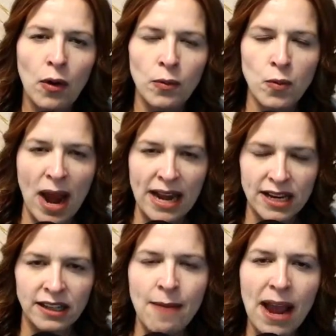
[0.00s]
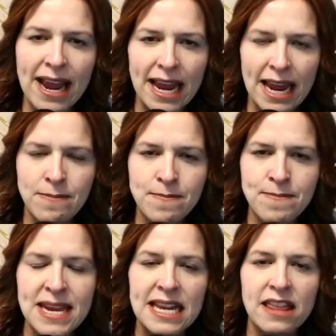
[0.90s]
ready? Am I
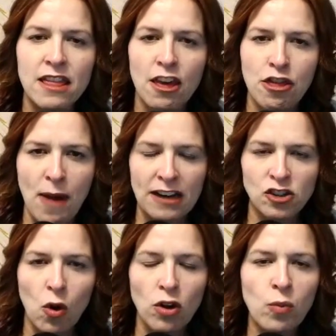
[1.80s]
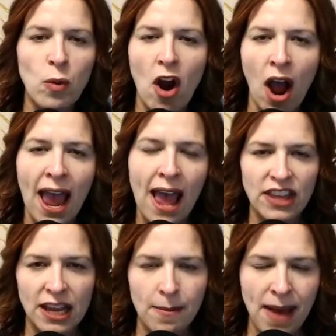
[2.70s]
meeting the threshold where I have
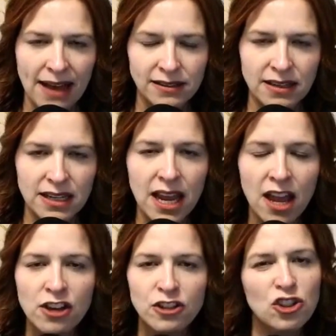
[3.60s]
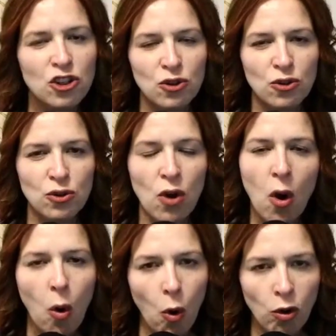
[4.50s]
the capacity to
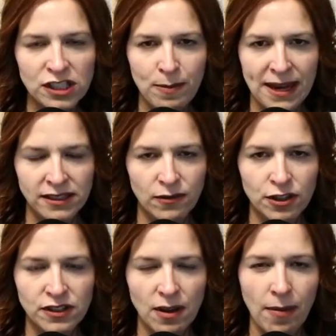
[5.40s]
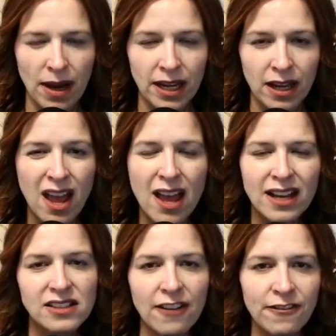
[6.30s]
hold space for somebody?
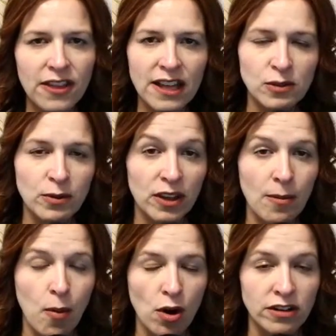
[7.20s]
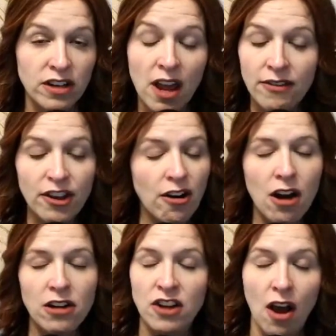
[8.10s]
Because I feel that's really important. There
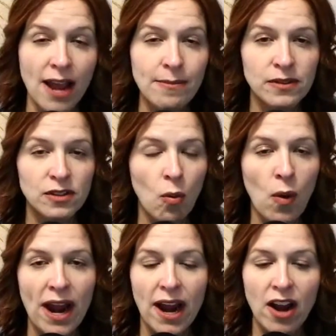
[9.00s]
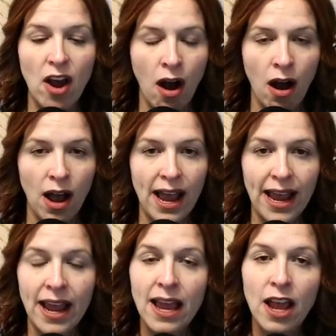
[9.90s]
are times when
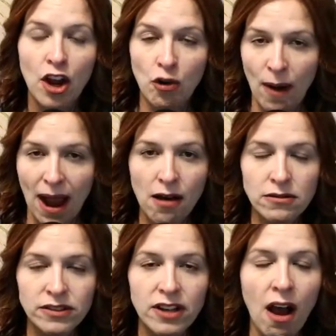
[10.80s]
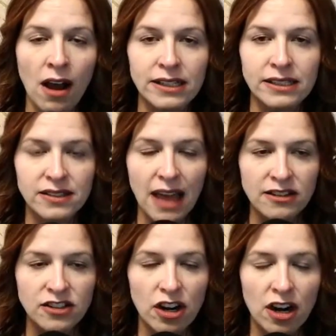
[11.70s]
I ground, I
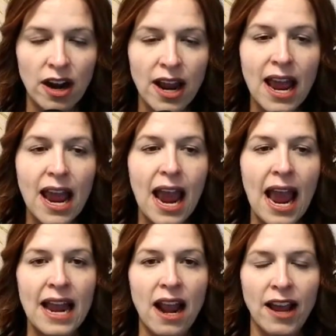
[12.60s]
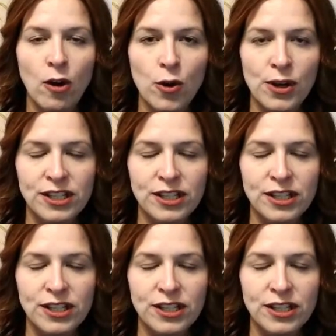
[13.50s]
center, and I go to